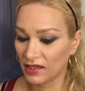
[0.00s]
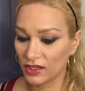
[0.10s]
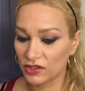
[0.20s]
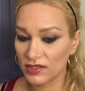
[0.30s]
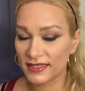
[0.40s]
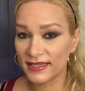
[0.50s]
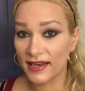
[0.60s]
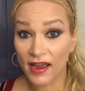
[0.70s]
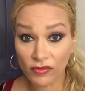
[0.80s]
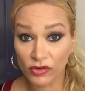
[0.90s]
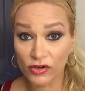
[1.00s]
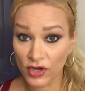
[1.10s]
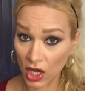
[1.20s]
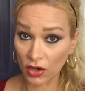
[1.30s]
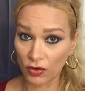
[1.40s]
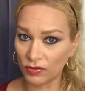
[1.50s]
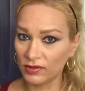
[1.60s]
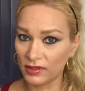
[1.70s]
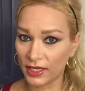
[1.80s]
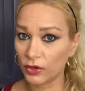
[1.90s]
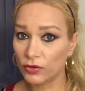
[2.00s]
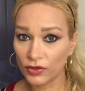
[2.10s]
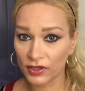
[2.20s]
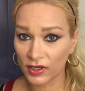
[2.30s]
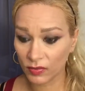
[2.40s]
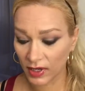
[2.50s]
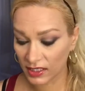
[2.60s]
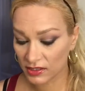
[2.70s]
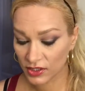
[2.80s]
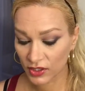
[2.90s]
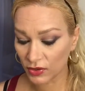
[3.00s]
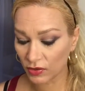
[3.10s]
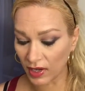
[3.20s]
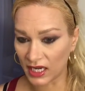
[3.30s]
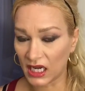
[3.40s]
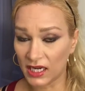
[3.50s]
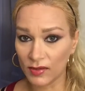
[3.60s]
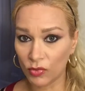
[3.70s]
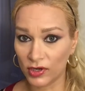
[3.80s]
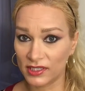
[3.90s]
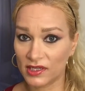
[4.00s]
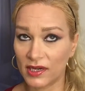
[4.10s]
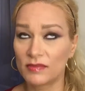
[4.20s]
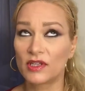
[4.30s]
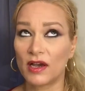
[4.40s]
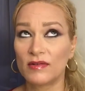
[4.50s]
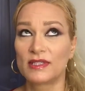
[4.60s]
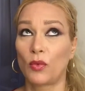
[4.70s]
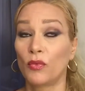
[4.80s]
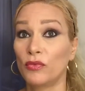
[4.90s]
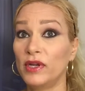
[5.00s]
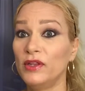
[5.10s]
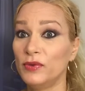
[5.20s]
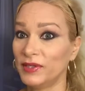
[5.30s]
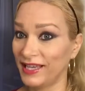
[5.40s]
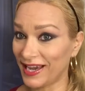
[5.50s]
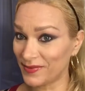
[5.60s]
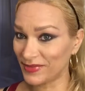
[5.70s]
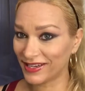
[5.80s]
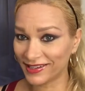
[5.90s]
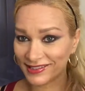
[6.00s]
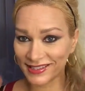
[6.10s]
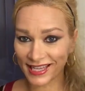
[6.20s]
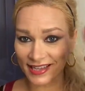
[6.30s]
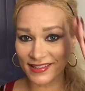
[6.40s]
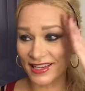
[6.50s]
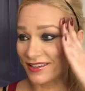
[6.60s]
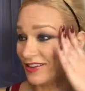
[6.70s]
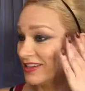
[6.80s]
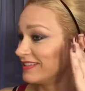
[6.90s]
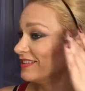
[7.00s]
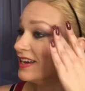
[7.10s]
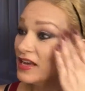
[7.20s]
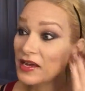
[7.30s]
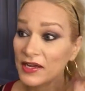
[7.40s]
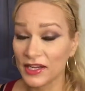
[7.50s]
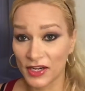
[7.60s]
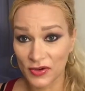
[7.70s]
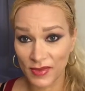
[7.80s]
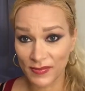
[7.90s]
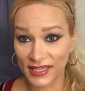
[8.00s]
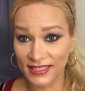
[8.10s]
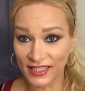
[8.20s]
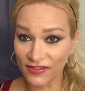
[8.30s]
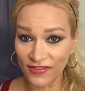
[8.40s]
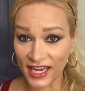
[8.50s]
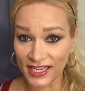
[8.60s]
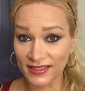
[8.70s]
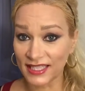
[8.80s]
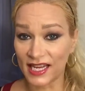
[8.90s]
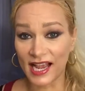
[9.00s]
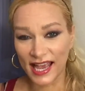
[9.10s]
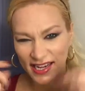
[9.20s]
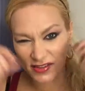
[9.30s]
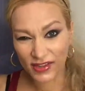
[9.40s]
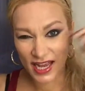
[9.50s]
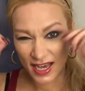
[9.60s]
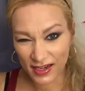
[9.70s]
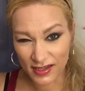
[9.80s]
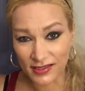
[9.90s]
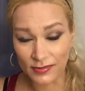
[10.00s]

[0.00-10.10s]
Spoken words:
You just never know like who you're gonna run into at any point in time. So I was really, really happy. I just had like on, you know, my basic face, and I had even added a